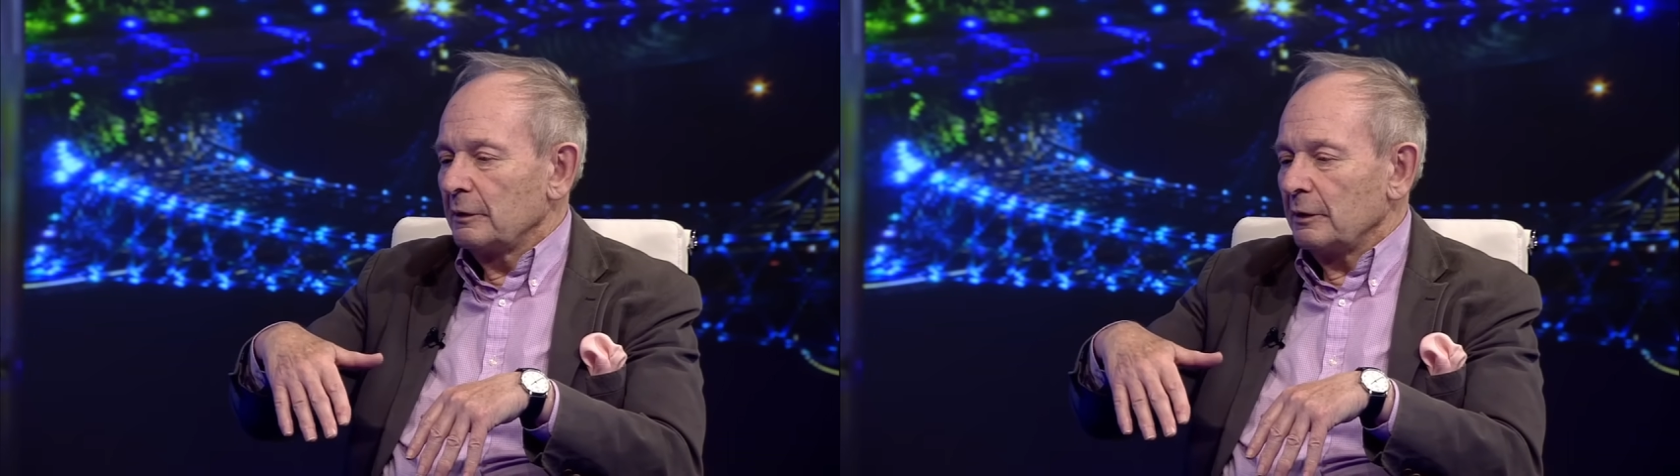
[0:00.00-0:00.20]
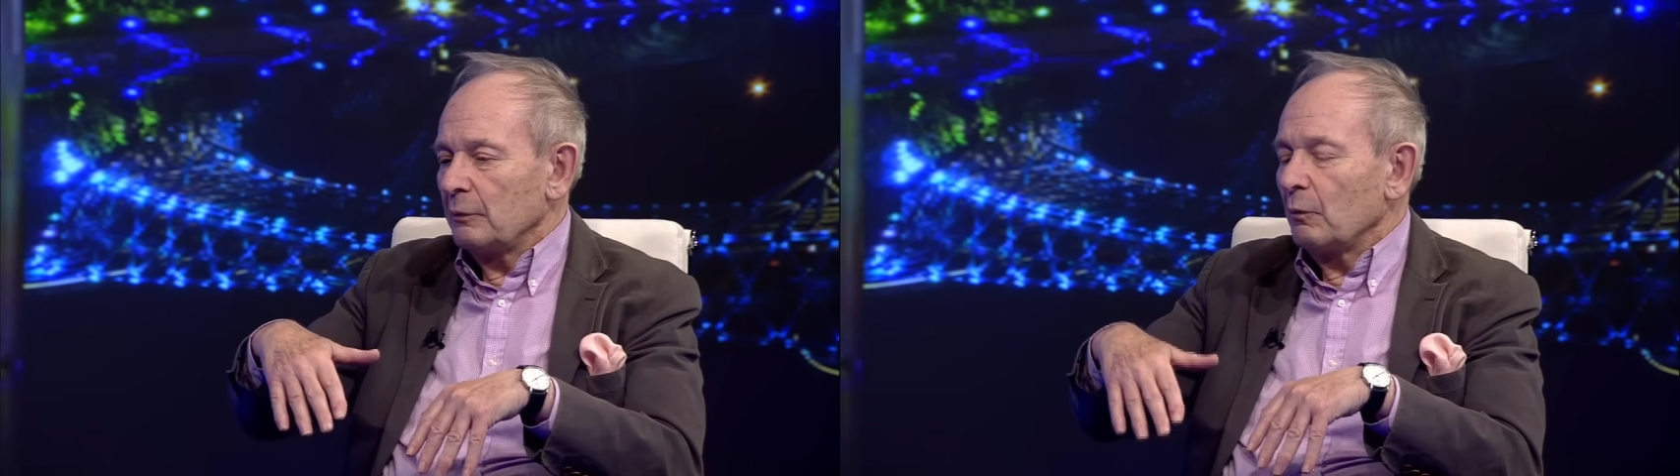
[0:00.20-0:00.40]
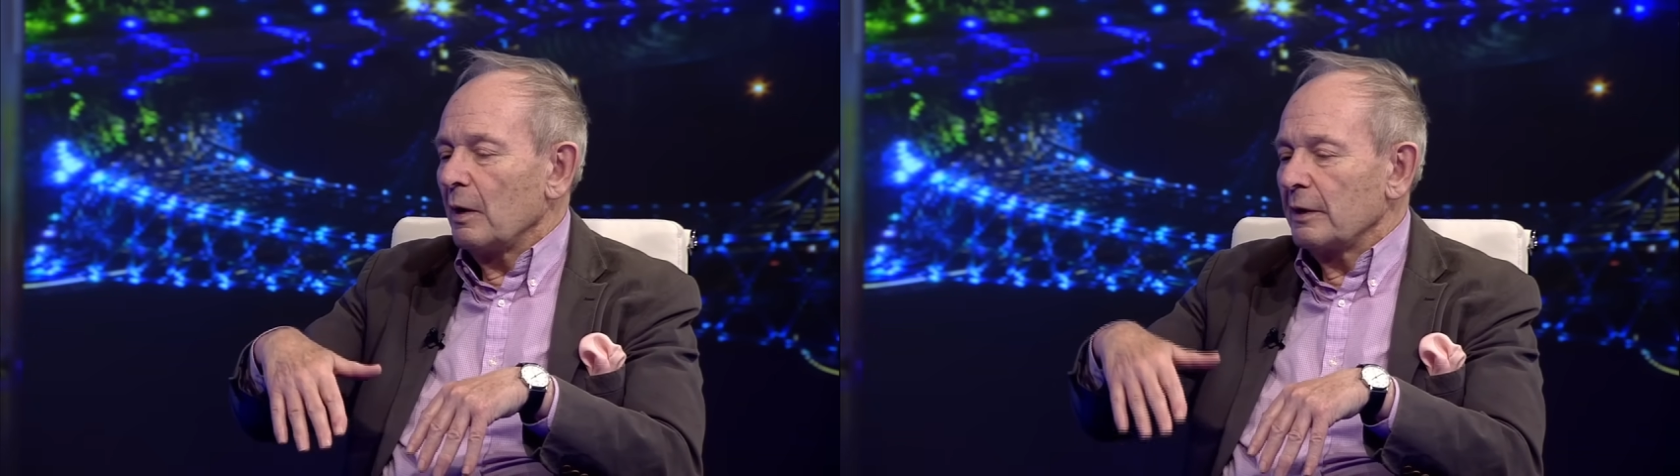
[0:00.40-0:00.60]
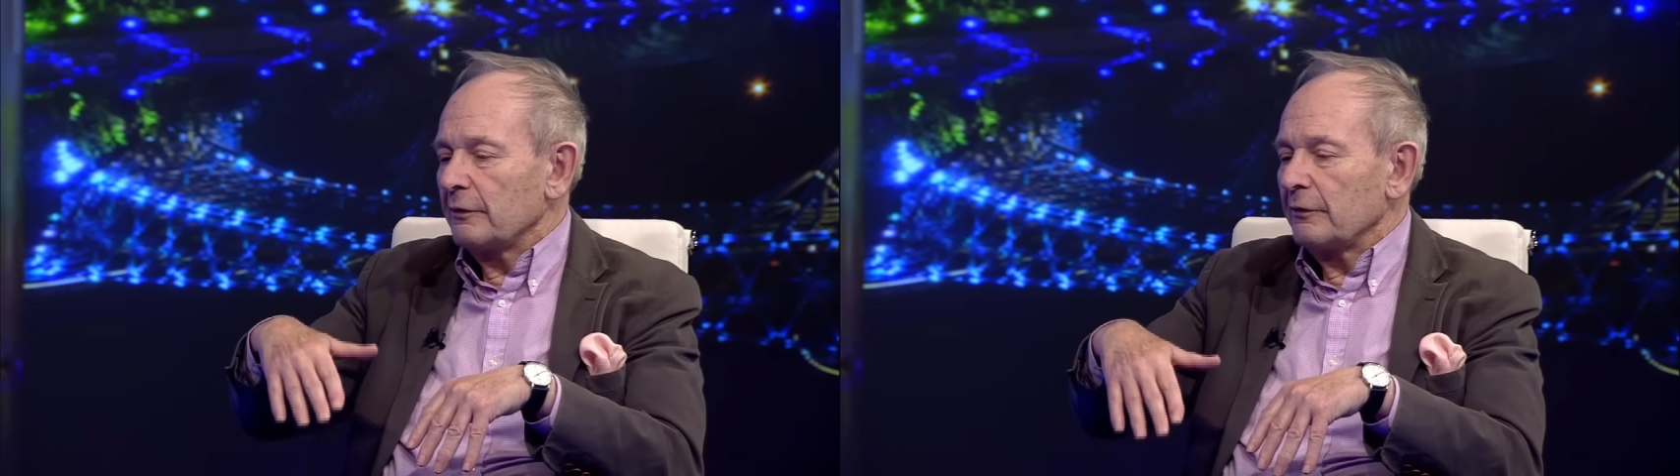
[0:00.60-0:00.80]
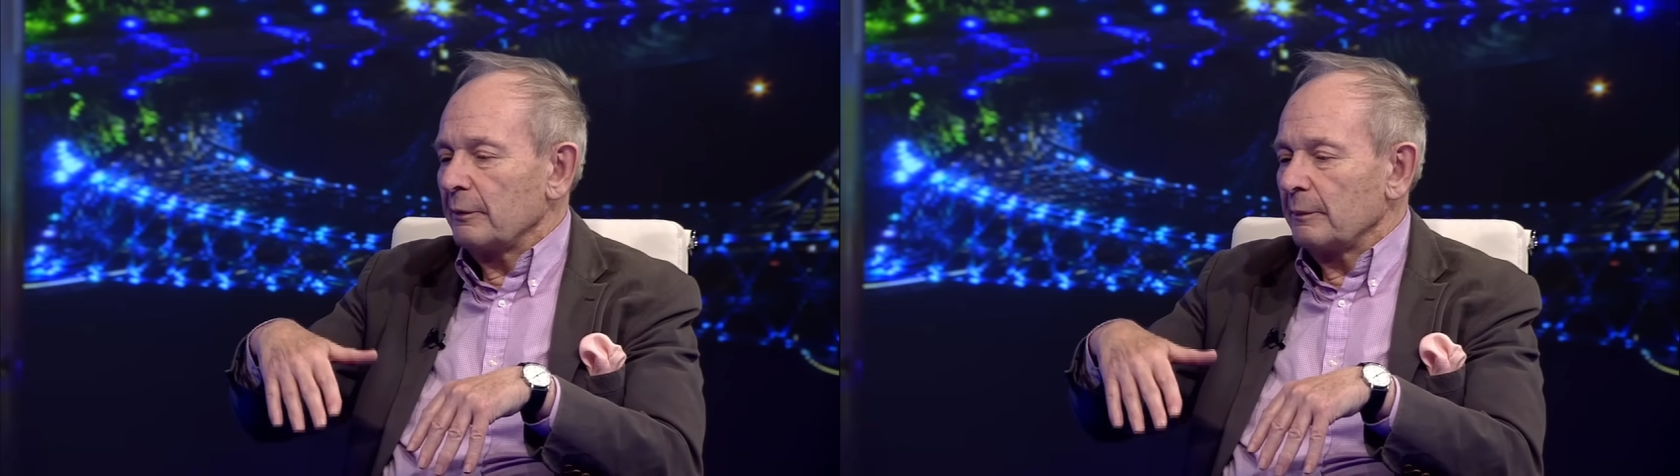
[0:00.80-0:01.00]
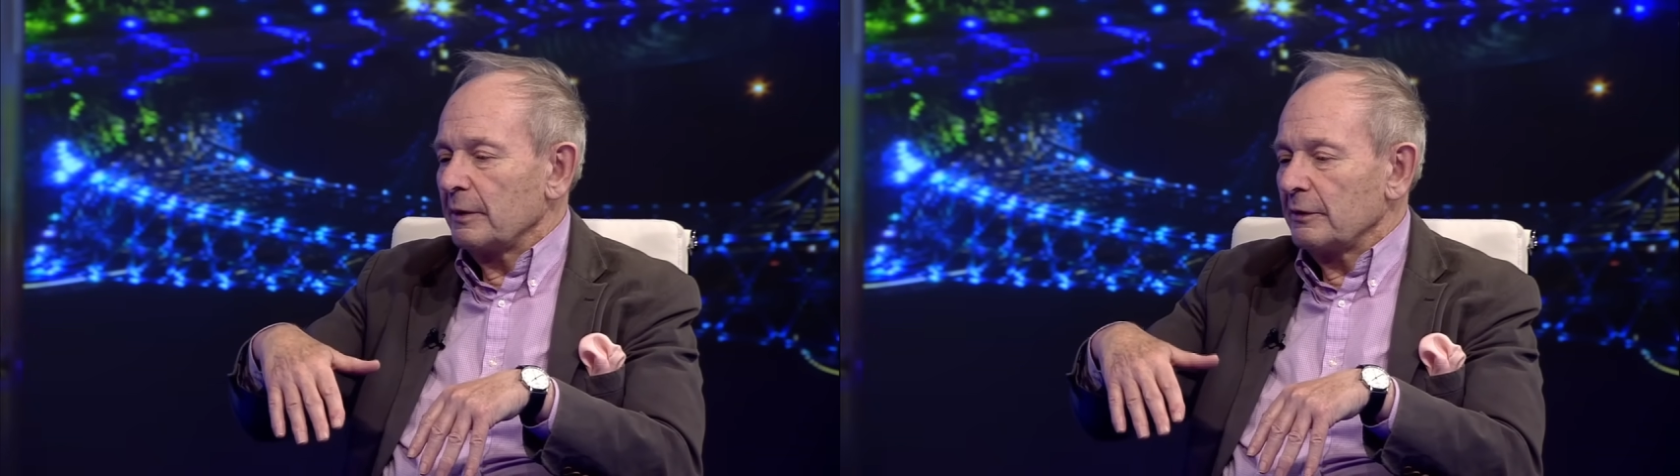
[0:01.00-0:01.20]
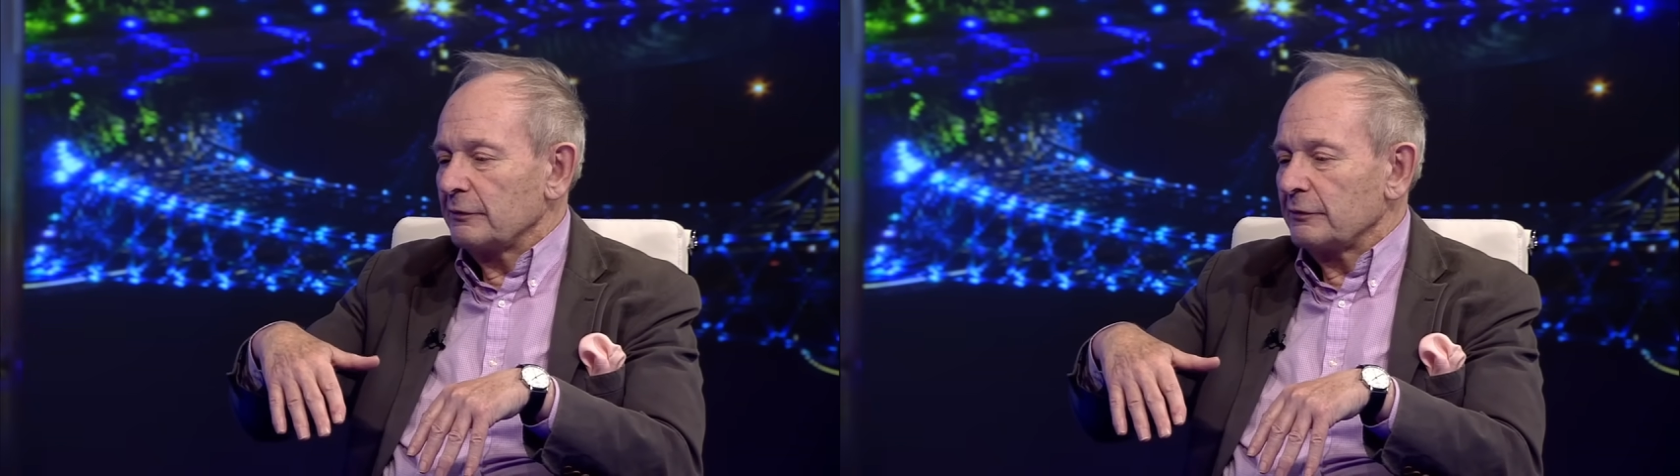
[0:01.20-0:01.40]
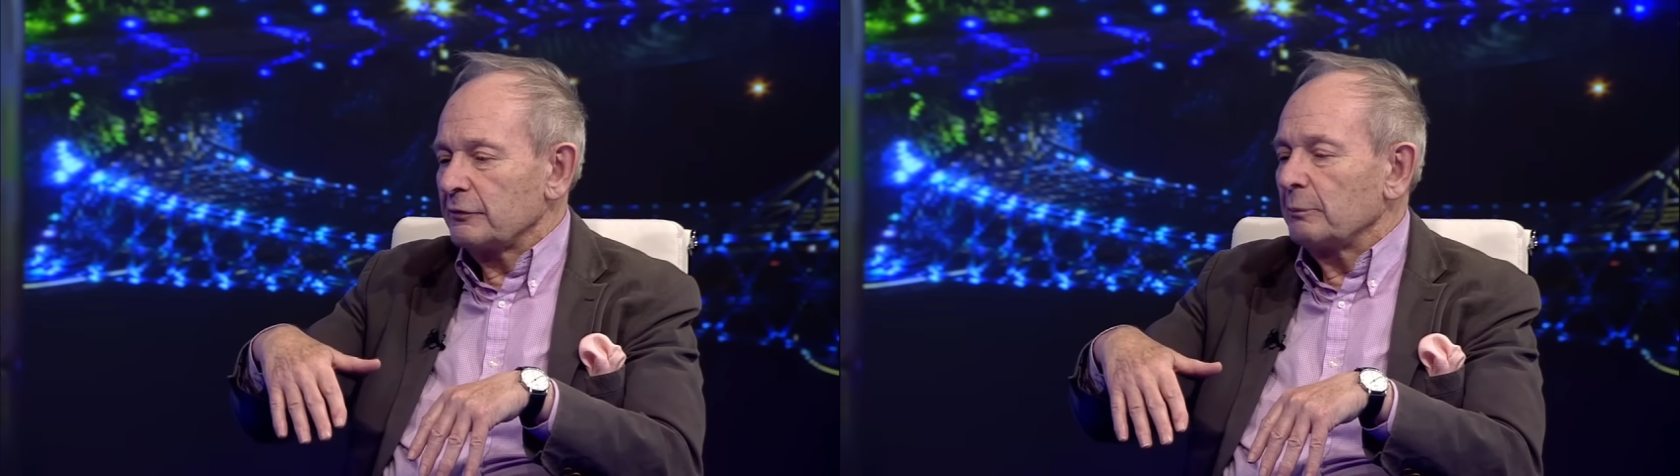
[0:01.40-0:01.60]
And one of them is
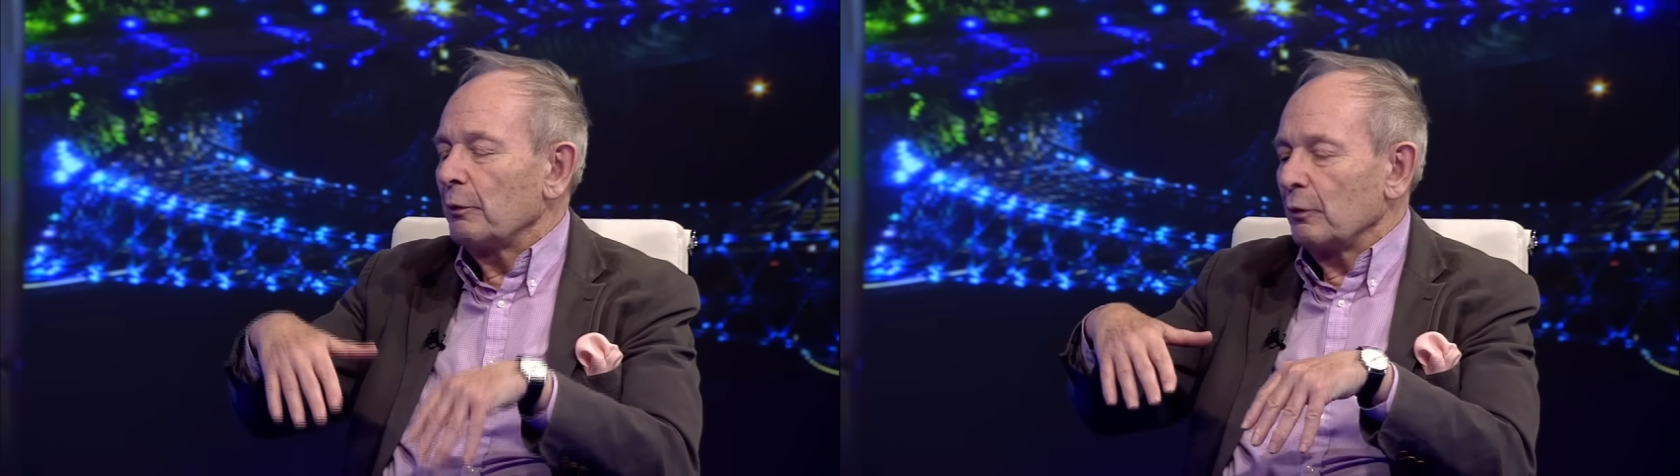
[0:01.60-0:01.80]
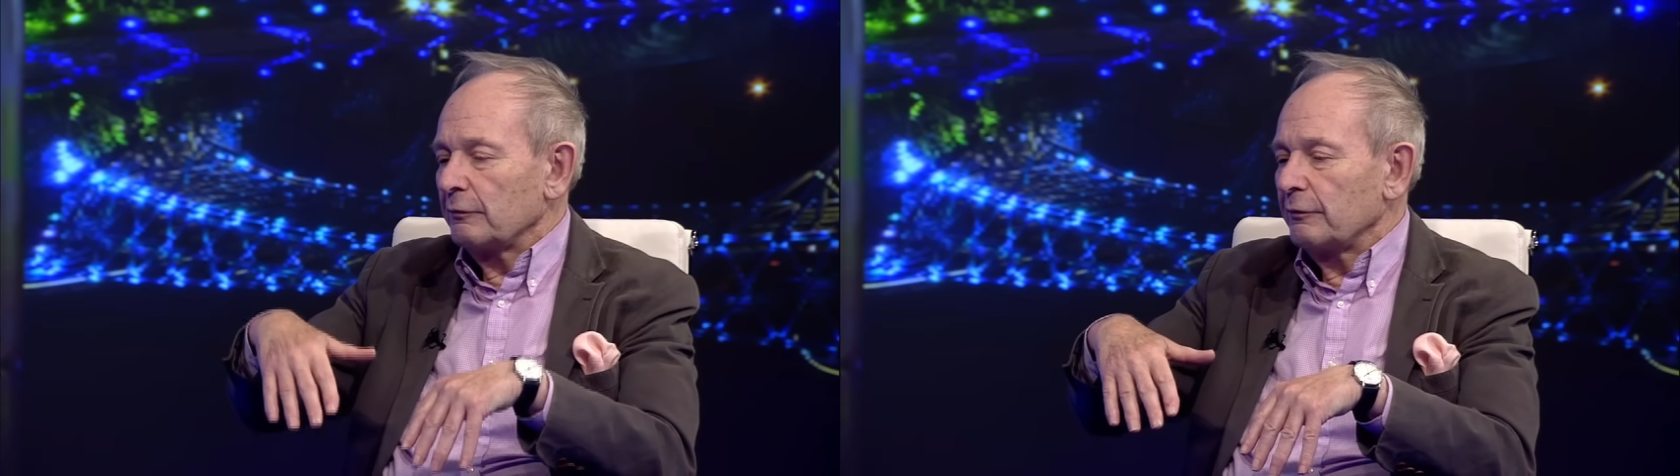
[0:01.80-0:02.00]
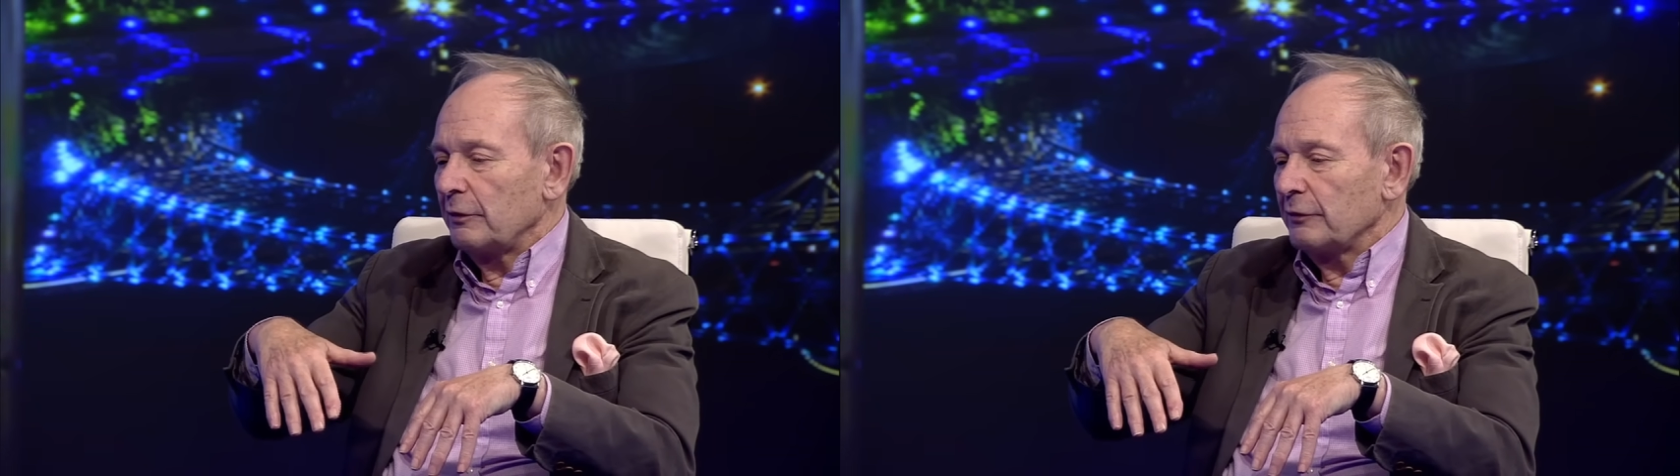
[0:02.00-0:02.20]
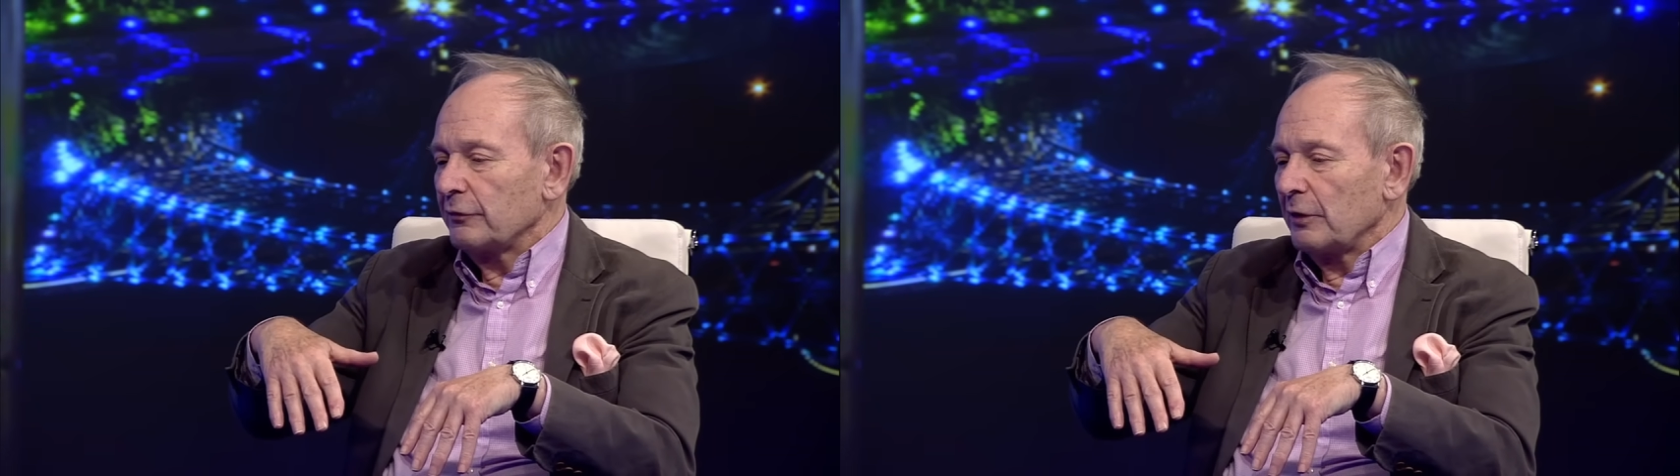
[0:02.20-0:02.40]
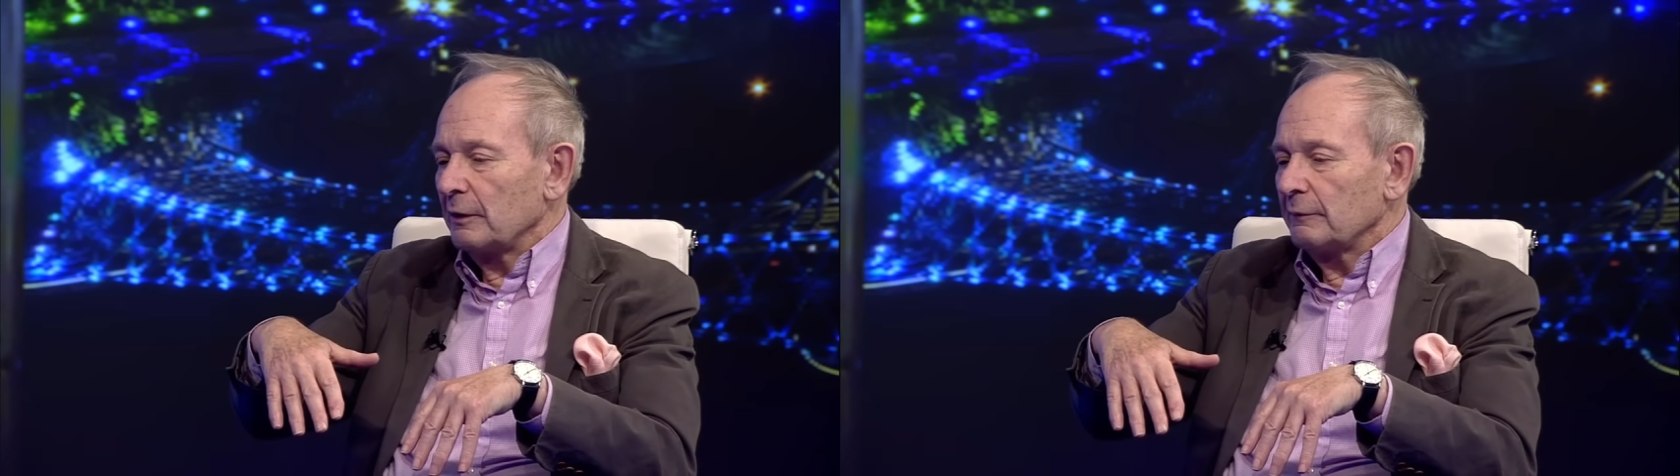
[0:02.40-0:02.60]
support for Israel.